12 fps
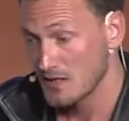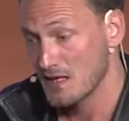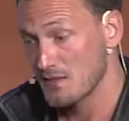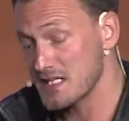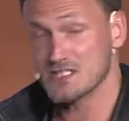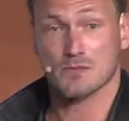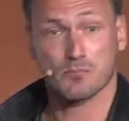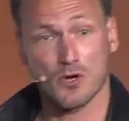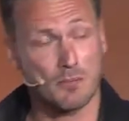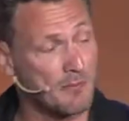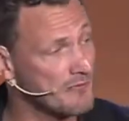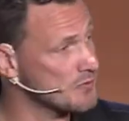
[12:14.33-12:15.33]
That's a
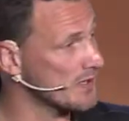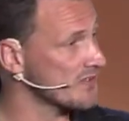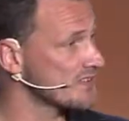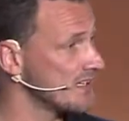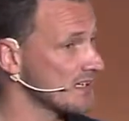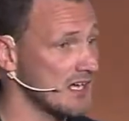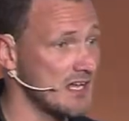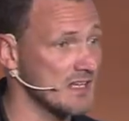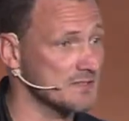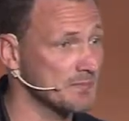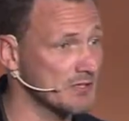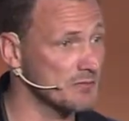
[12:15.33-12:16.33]
problem if you want to sell cars,
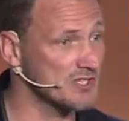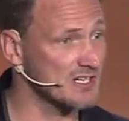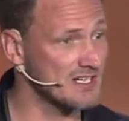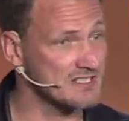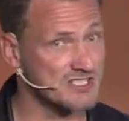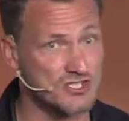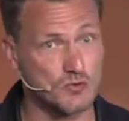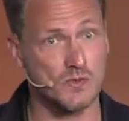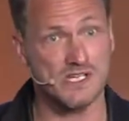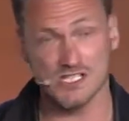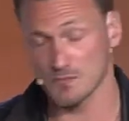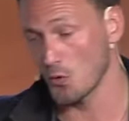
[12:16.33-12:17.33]
because we can't
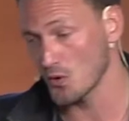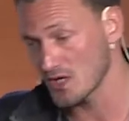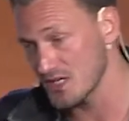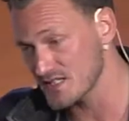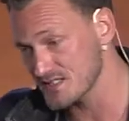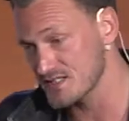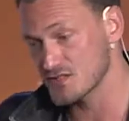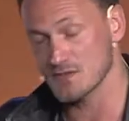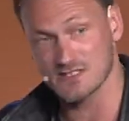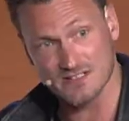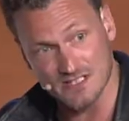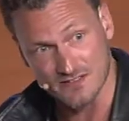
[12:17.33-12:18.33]
squeeze more cars into our
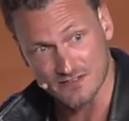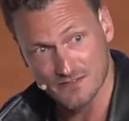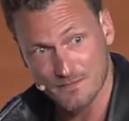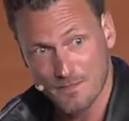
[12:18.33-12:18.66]
cities.